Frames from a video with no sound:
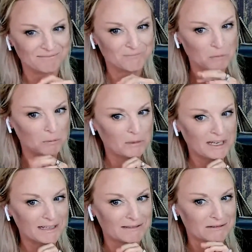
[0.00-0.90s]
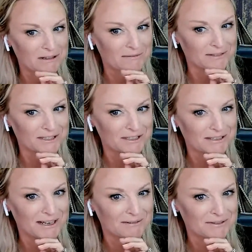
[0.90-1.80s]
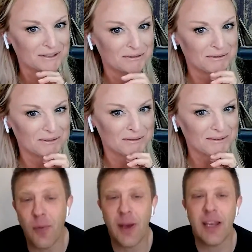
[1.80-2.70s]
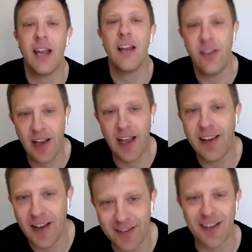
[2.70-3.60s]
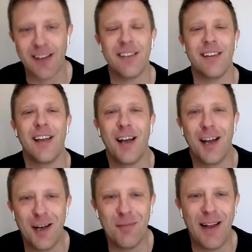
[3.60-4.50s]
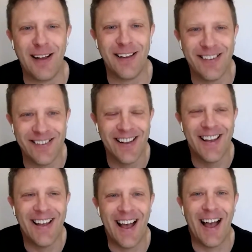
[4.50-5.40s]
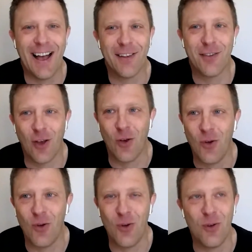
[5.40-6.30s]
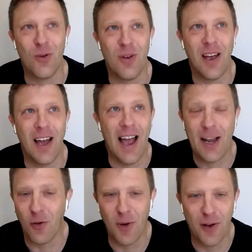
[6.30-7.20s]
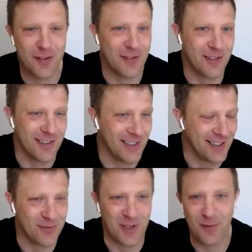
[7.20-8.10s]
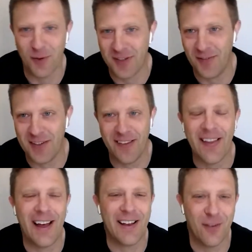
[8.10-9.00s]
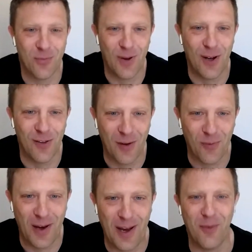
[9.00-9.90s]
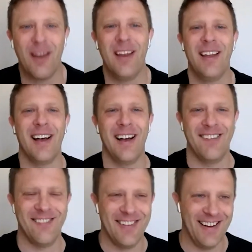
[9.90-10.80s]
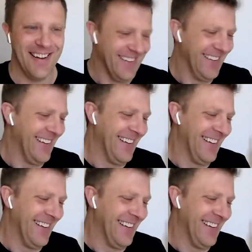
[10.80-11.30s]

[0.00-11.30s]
weekend coverage now too, don't we? have weekend, yeah, exactly. And almost 24/7 of that as well. Like we are